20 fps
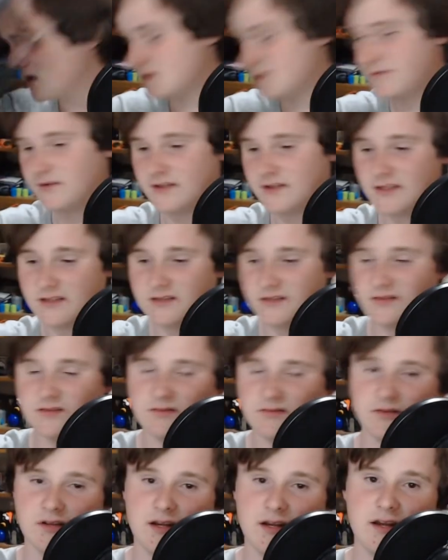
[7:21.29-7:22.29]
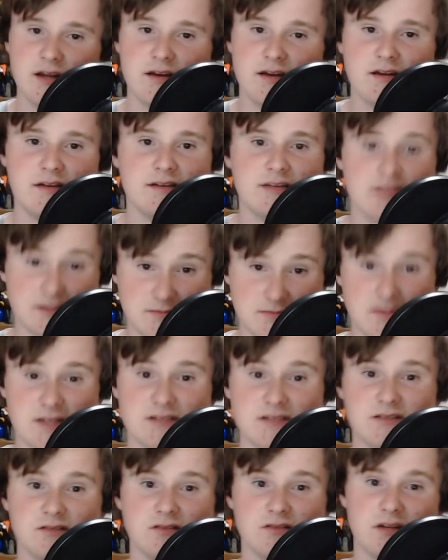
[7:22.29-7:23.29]
If you did enjoy,
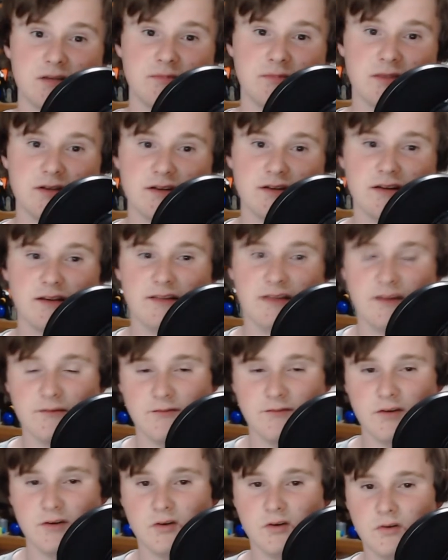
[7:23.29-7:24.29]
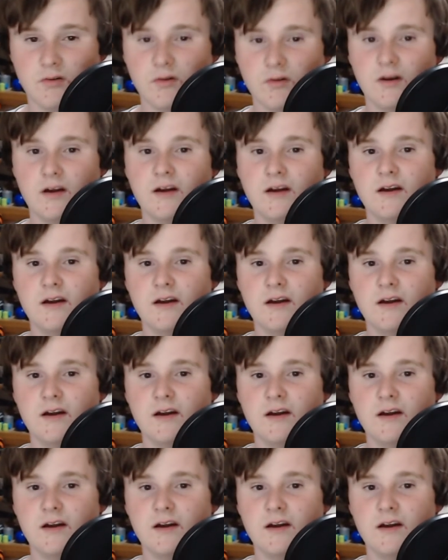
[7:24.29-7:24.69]
smash the like button. I love you all.